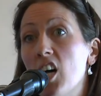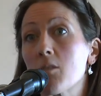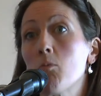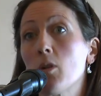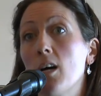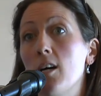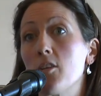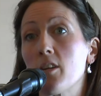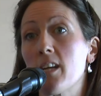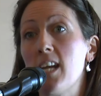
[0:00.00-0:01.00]
a small
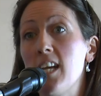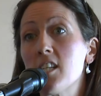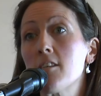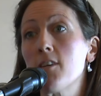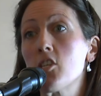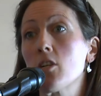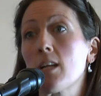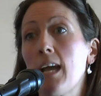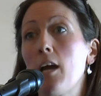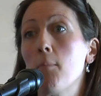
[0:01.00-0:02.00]
herd. On an
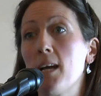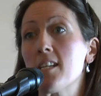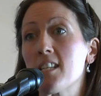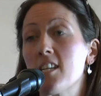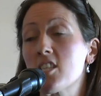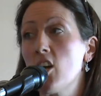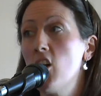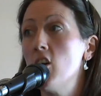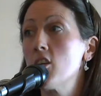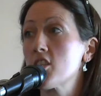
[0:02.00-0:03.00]
individual cow basis,
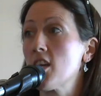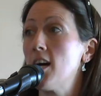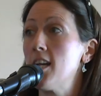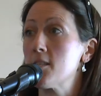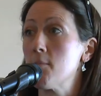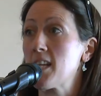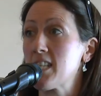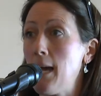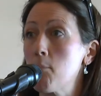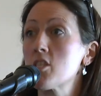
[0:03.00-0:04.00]
herd size
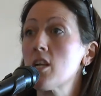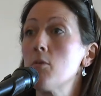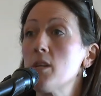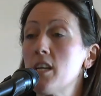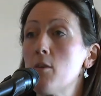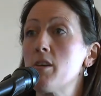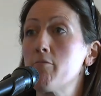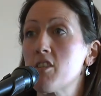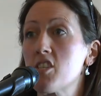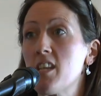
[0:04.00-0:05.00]
makes absolutely no
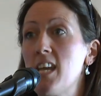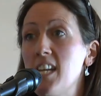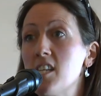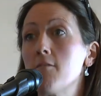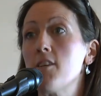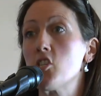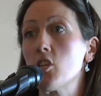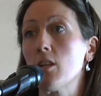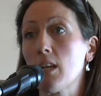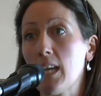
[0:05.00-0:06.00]
difference to the
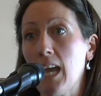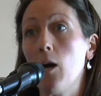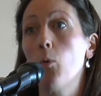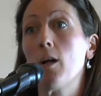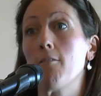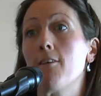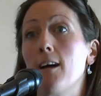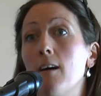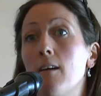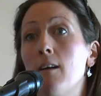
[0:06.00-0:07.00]
individual cow
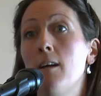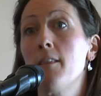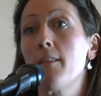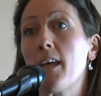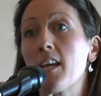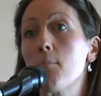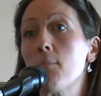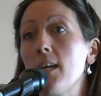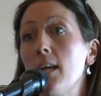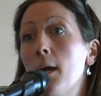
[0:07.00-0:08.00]
welfare. They can
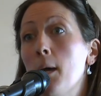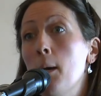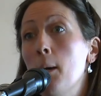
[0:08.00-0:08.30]
be